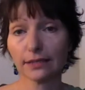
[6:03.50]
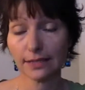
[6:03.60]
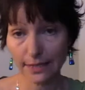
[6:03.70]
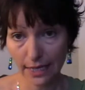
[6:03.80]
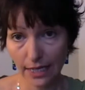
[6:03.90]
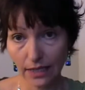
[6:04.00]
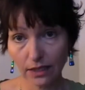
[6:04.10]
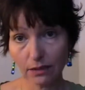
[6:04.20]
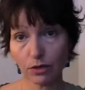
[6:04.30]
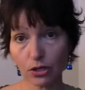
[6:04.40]
seeing
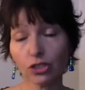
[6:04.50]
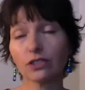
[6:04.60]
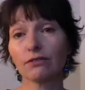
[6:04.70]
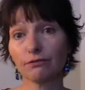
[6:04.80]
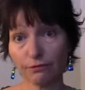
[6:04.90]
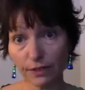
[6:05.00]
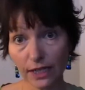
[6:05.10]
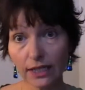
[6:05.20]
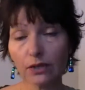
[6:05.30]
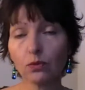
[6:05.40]
the emotions and
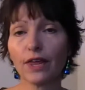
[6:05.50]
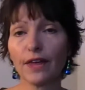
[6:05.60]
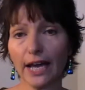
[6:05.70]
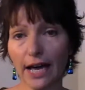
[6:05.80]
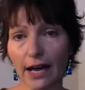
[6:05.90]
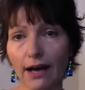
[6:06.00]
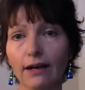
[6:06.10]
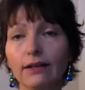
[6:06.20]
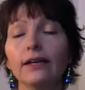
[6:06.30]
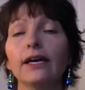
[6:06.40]
feeling where they are,